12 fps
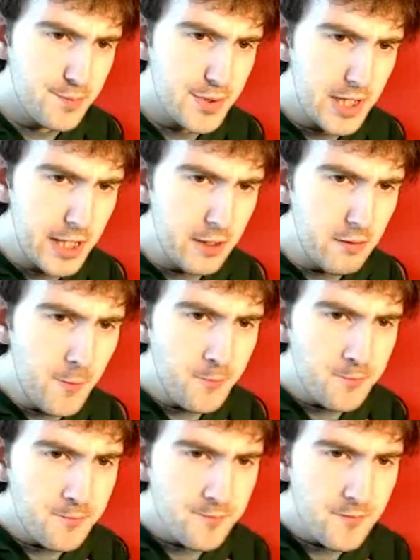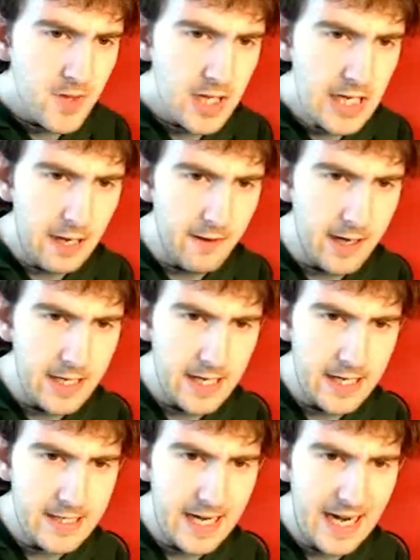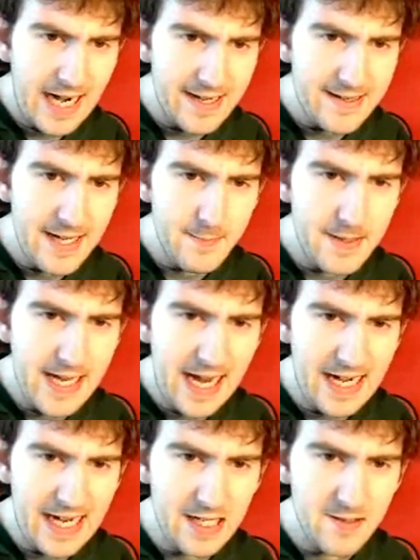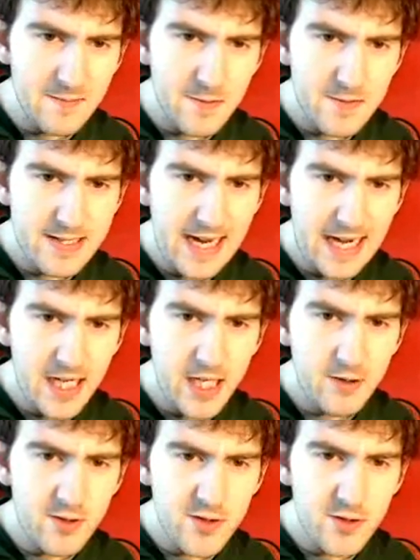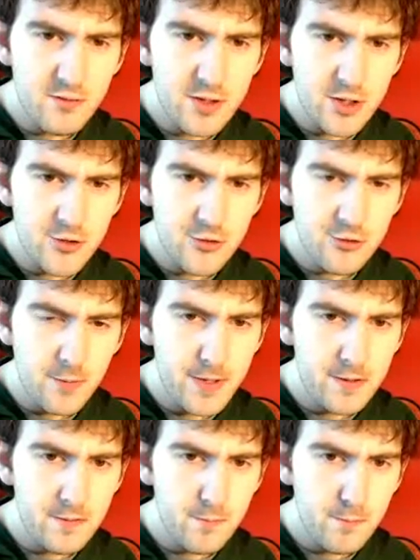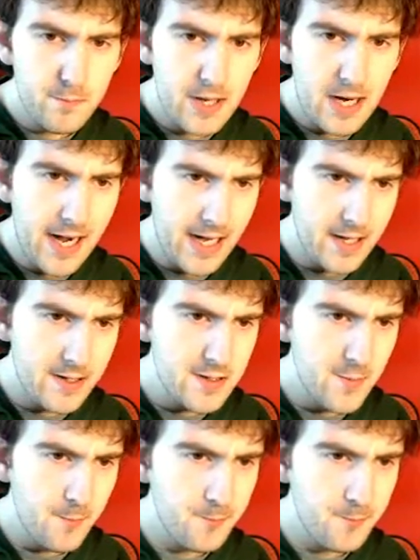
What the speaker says: blue curacao and lemonade will take you to a tropical island.